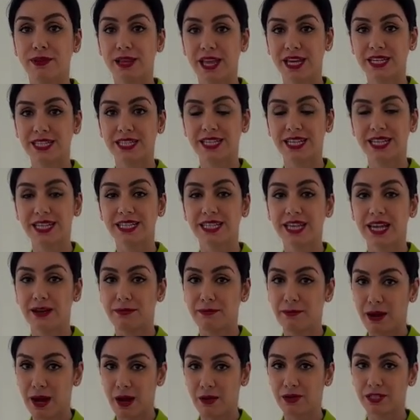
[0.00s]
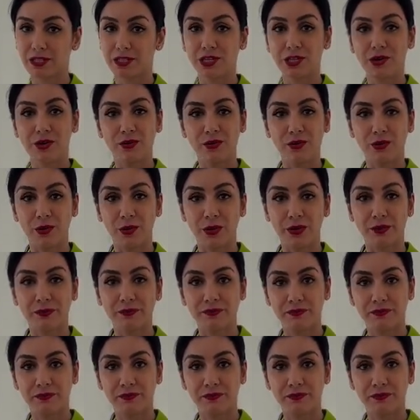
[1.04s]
places and balance your look.